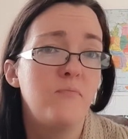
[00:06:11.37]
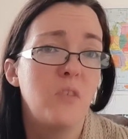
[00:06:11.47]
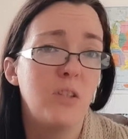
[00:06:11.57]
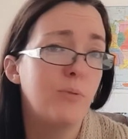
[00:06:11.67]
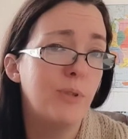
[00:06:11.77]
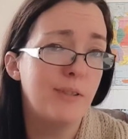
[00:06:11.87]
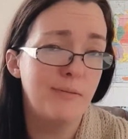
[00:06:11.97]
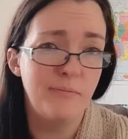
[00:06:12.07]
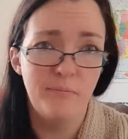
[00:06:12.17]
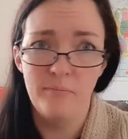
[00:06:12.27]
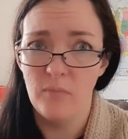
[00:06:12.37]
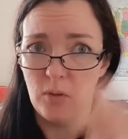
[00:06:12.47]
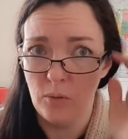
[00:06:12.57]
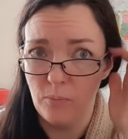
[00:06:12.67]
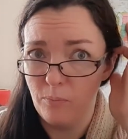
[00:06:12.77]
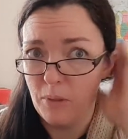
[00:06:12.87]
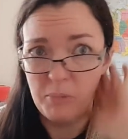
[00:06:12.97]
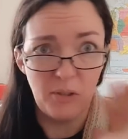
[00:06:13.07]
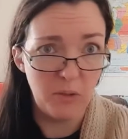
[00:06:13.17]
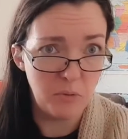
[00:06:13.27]
Goodwill or maybe
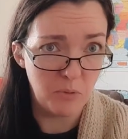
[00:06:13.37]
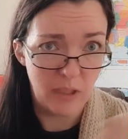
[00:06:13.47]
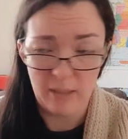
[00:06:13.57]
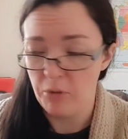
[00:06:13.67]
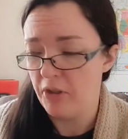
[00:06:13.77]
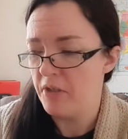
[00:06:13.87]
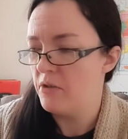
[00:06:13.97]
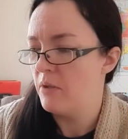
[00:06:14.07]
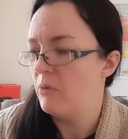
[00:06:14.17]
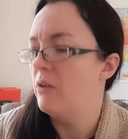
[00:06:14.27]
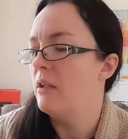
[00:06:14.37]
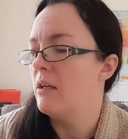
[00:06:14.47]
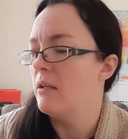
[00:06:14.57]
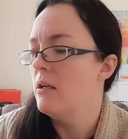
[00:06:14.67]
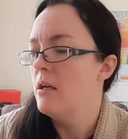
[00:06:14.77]
a local library or something like that.